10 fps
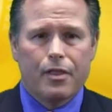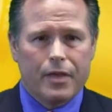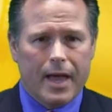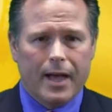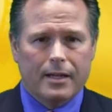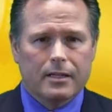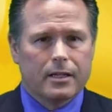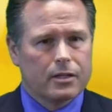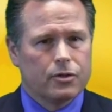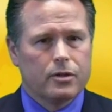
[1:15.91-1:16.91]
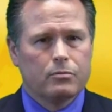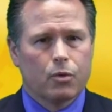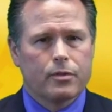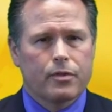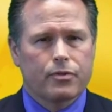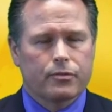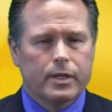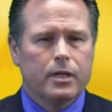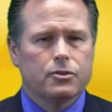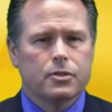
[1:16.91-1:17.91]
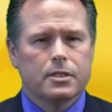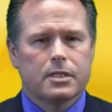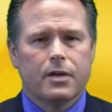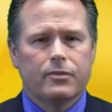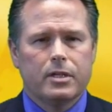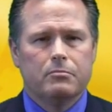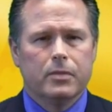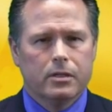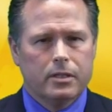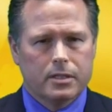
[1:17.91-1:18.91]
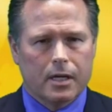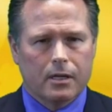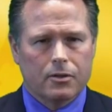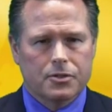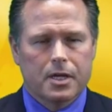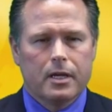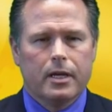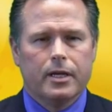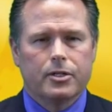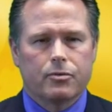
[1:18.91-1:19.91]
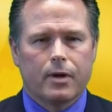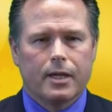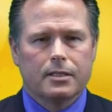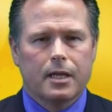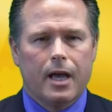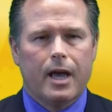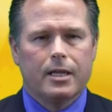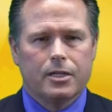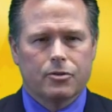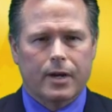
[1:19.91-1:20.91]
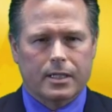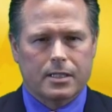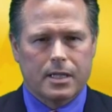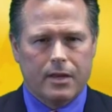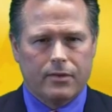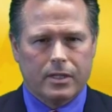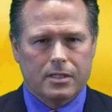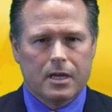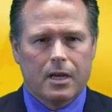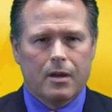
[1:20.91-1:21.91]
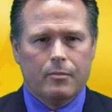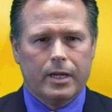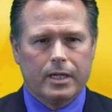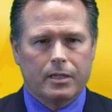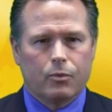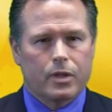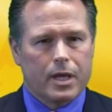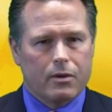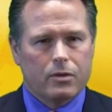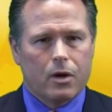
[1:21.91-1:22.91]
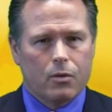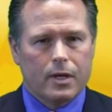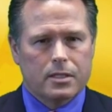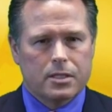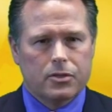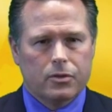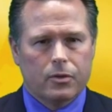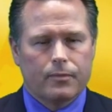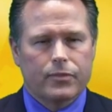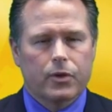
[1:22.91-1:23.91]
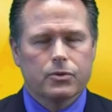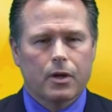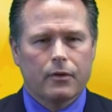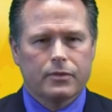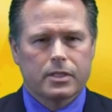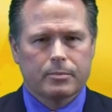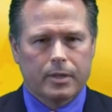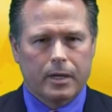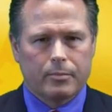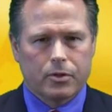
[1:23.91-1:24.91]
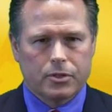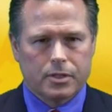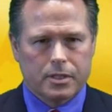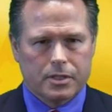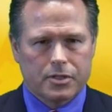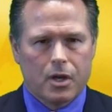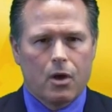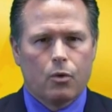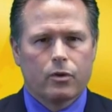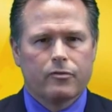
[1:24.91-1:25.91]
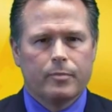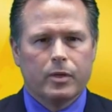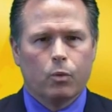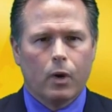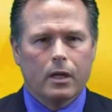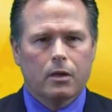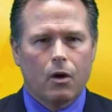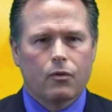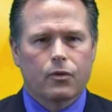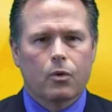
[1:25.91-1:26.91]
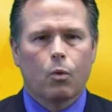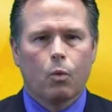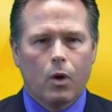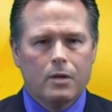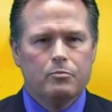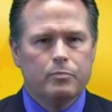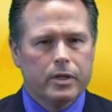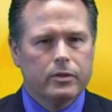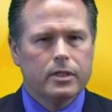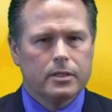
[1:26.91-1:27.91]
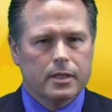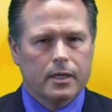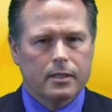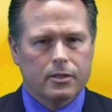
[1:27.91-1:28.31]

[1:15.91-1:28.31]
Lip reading: That included more than $370 million in direct and indirect savings, meaning that without OS2, those office supply purchases would have been well over $1 billion.